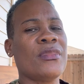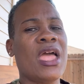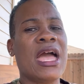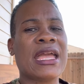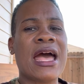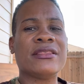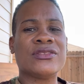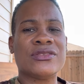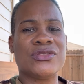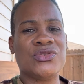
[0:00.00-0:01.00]
I got
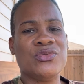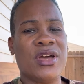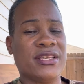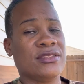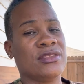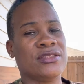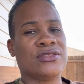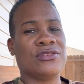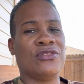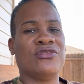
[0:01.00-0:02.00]
2 eggs on the
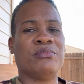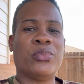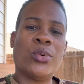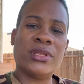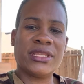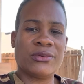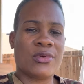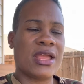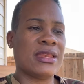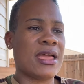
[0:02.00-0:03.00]
stove boiling
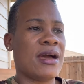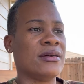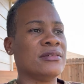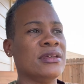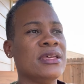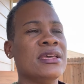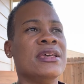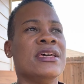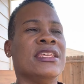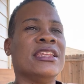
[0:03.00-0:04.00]
right now.
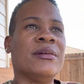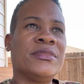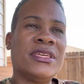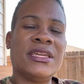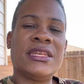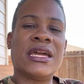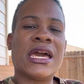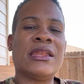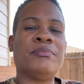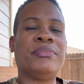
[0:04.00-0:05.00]
And I'm thinking I
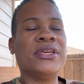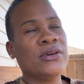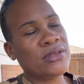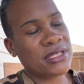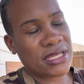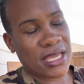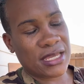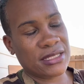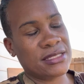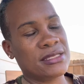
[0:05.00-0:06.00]
gotta peel the
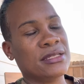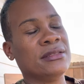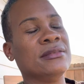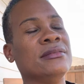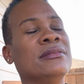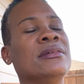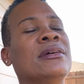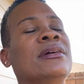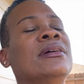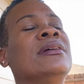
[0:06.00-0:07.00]
eggs and
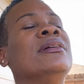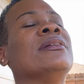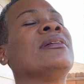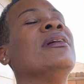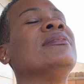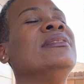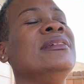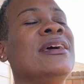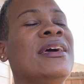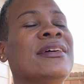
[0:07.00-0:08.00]
cut
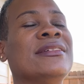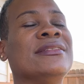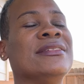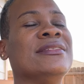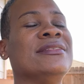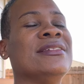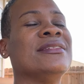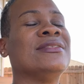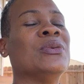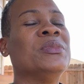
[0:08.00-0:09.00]
the eggs. It's
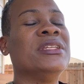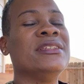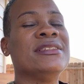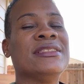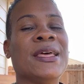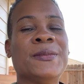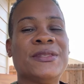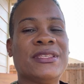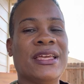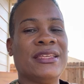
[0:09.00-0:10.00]
just so many
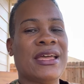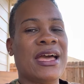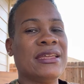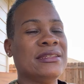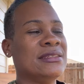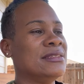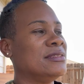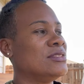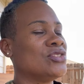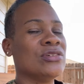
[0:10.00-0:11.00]
steps that I
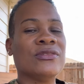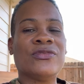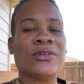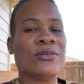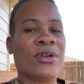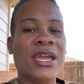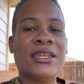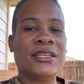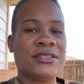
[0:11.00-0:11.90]
took for granted.